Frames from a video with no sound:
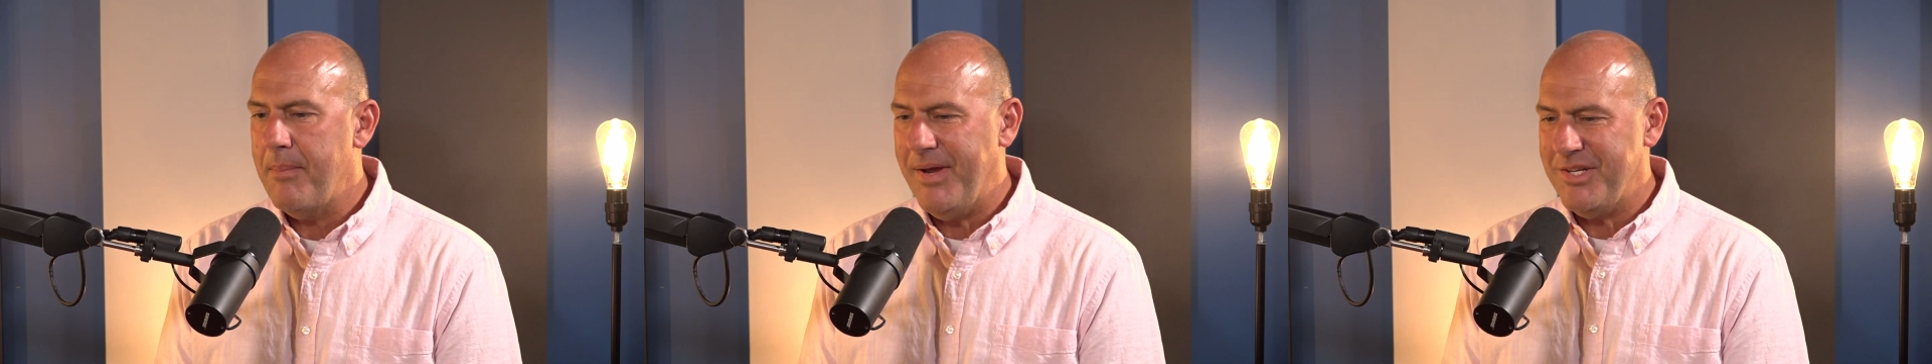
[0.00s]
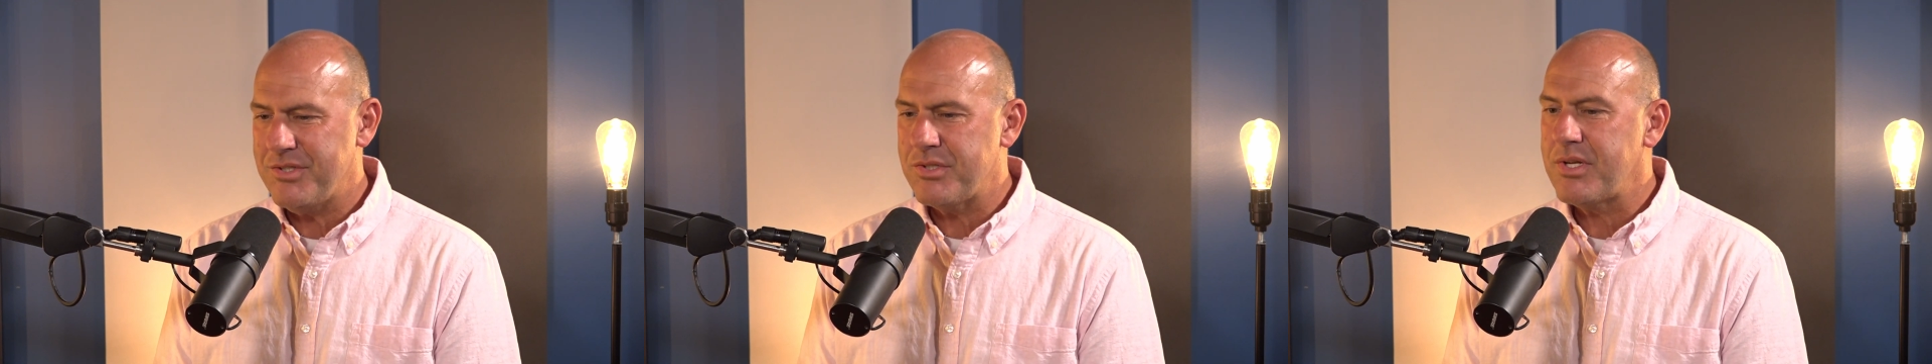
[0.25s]

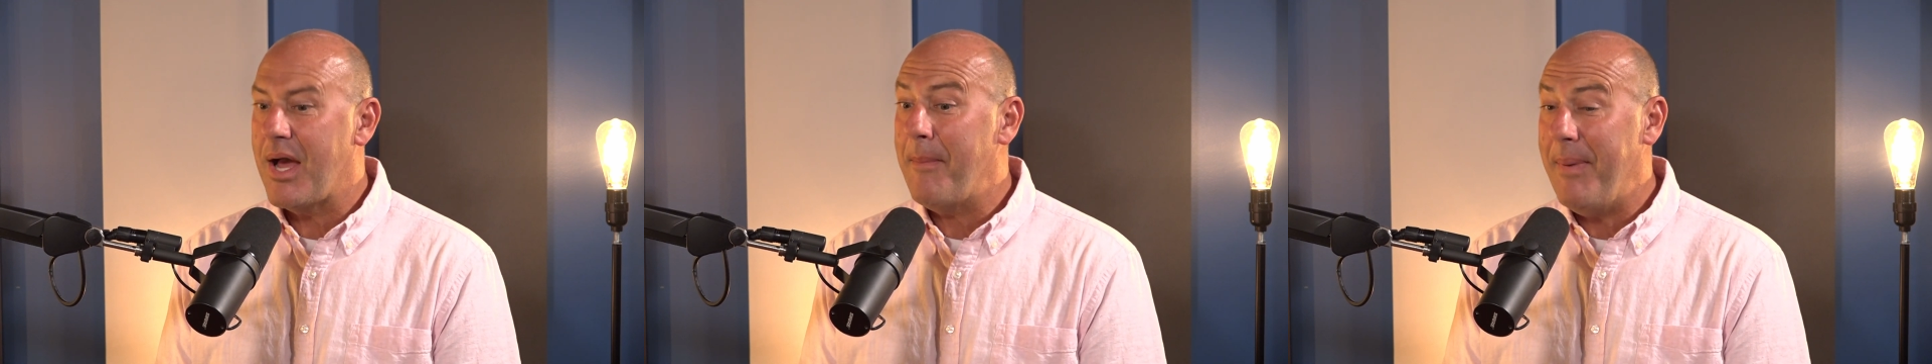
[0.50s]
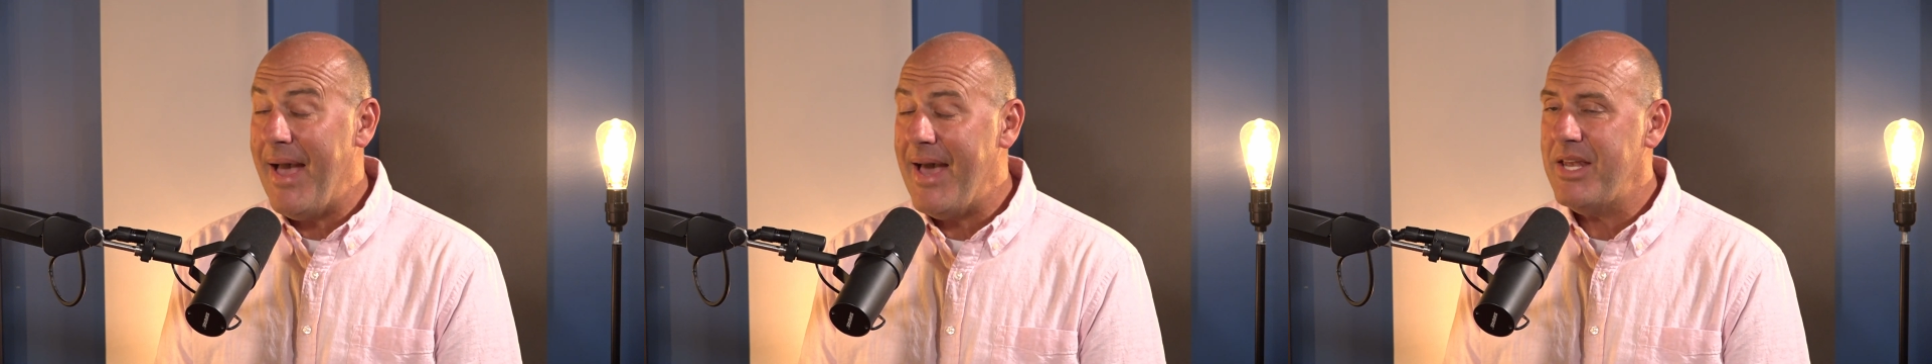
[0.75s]
Pastor
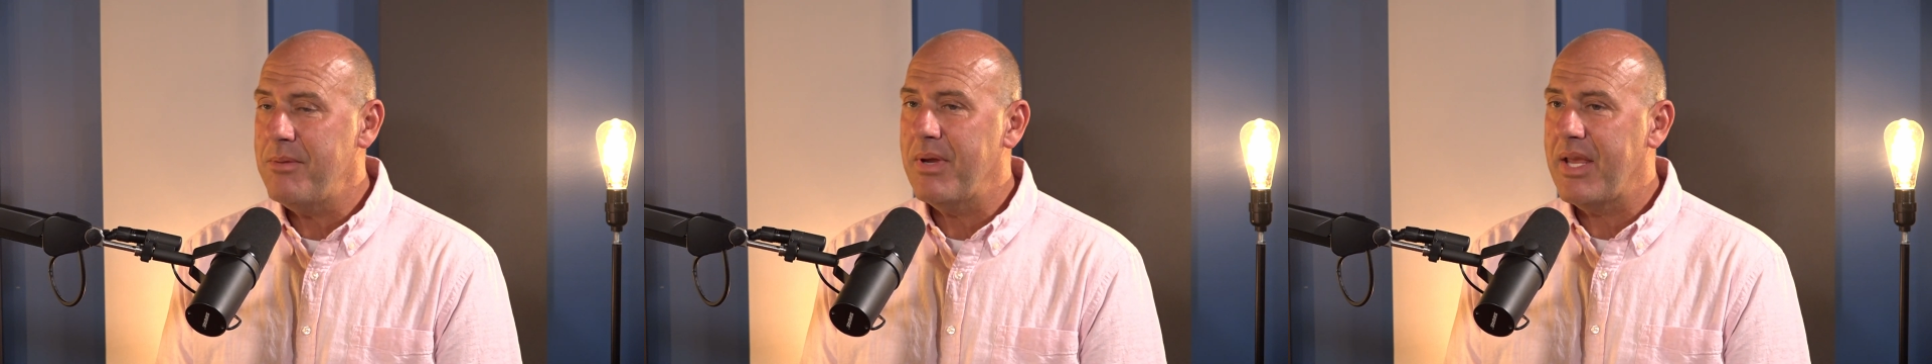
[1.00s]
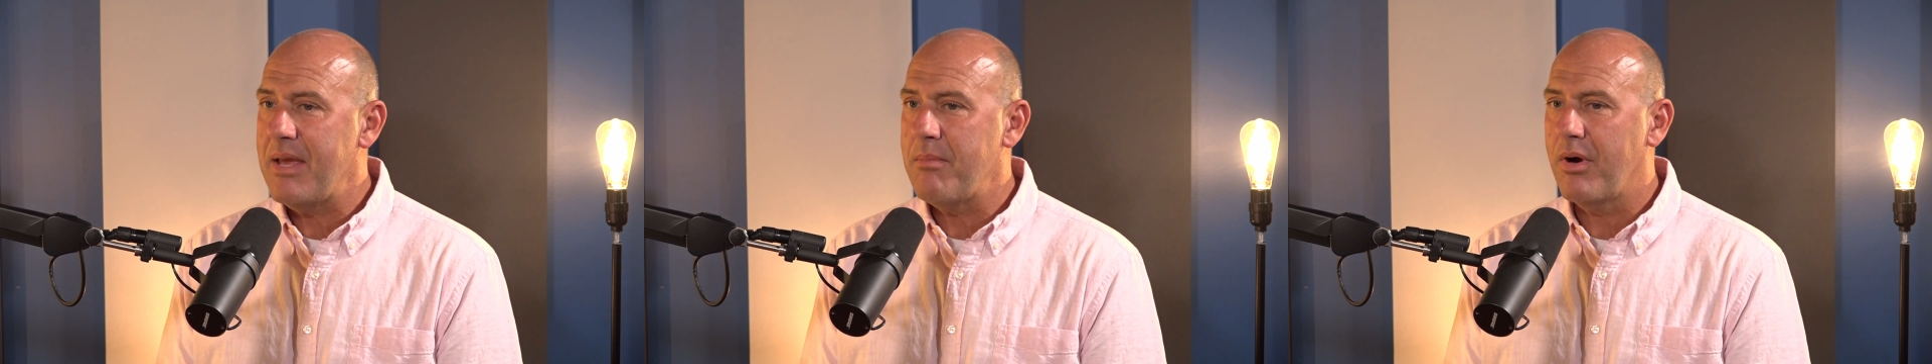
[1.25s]
Scott Patty,
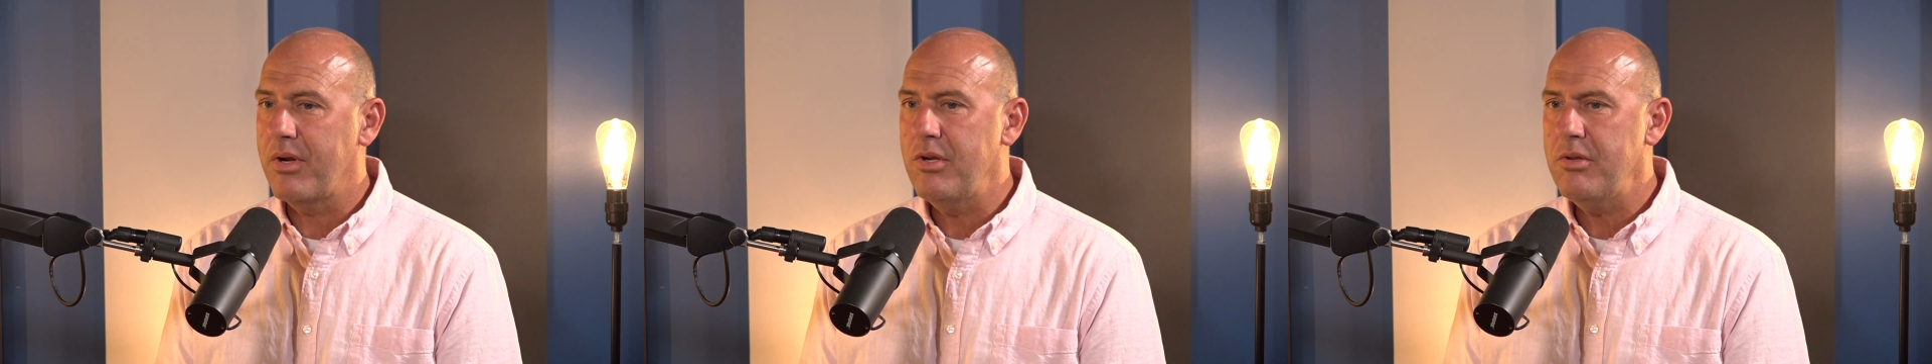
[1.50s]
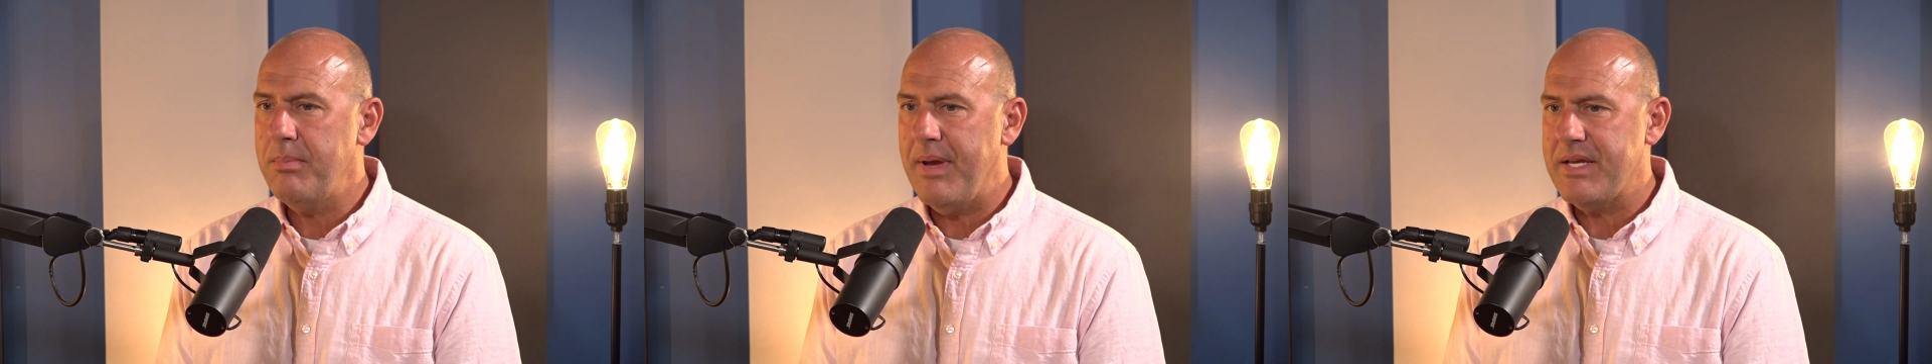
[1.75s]
became our
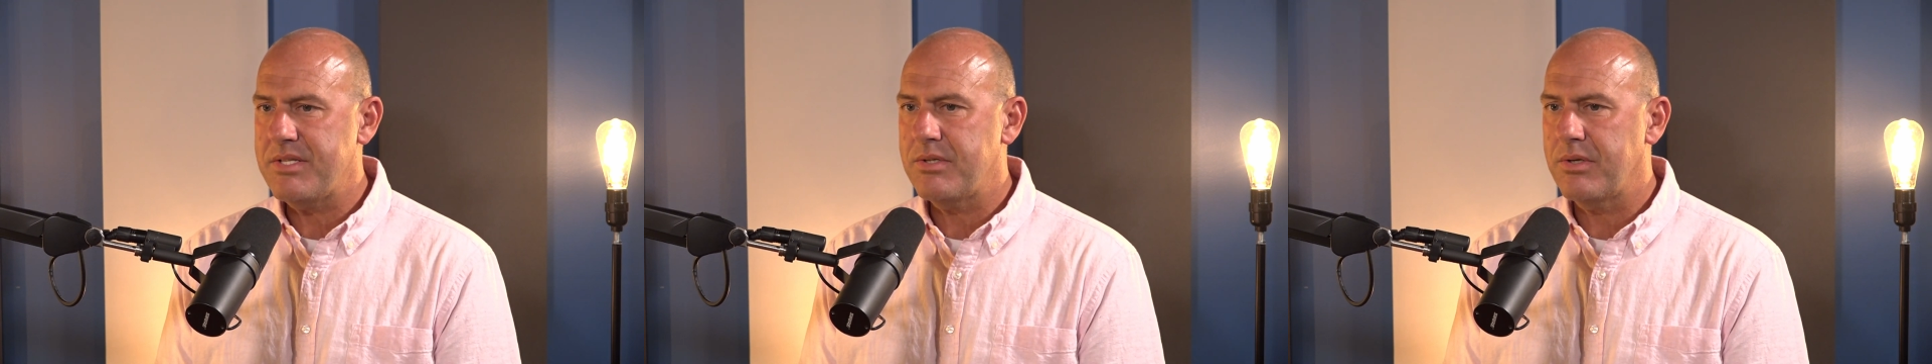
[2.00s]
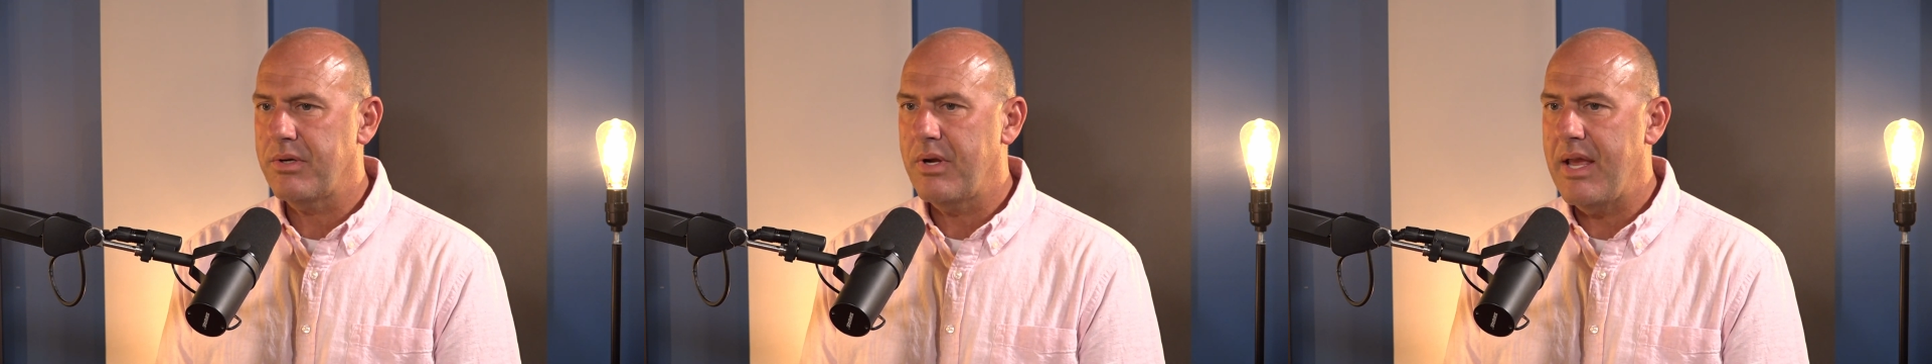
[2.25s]
youth
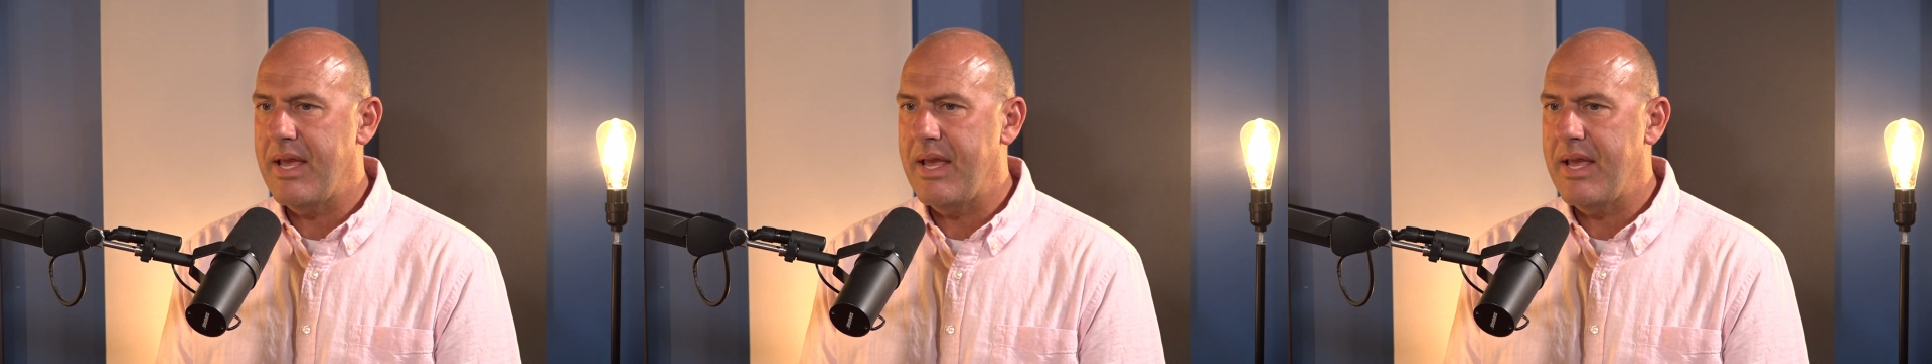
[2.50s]
pastor.